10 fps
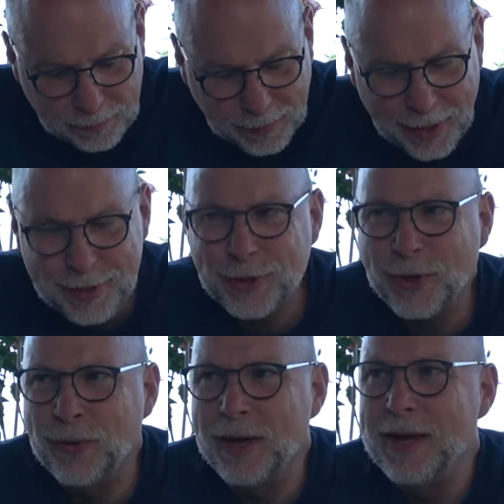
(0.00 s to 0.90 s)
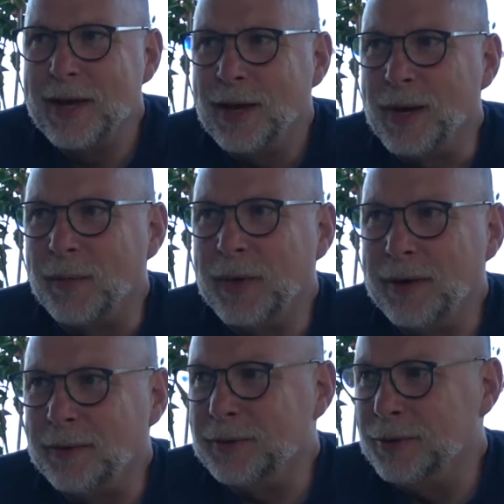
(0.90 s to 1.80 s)
And so we
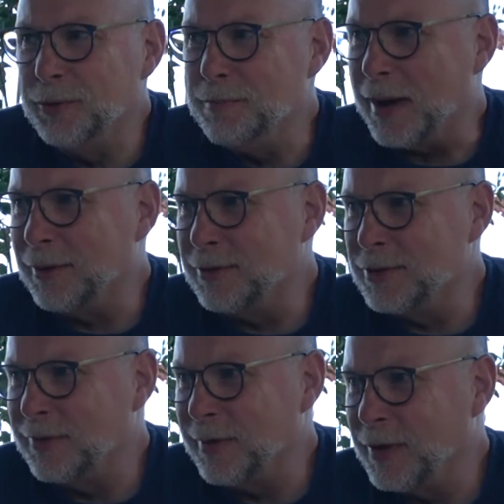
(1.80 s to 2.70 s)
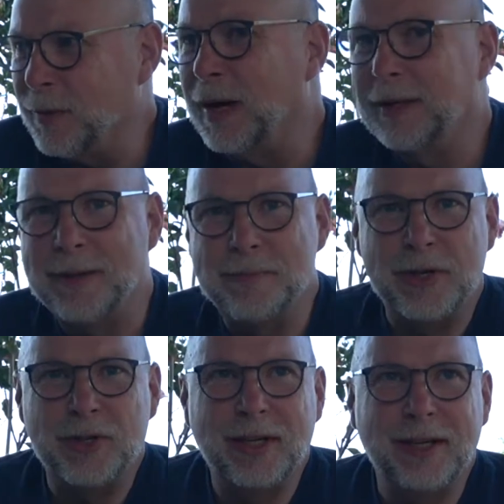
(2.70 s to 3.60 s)
don't do mountains very well in
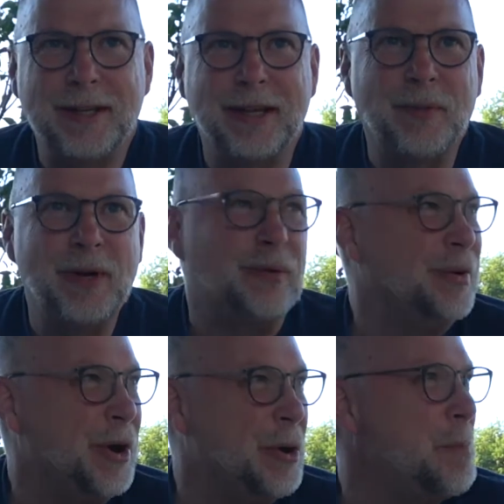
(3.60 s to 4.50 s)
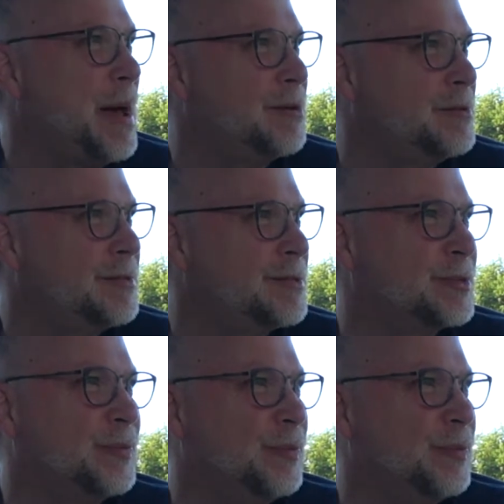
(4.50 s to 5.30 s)
Michigan. Like, we don't know mountains,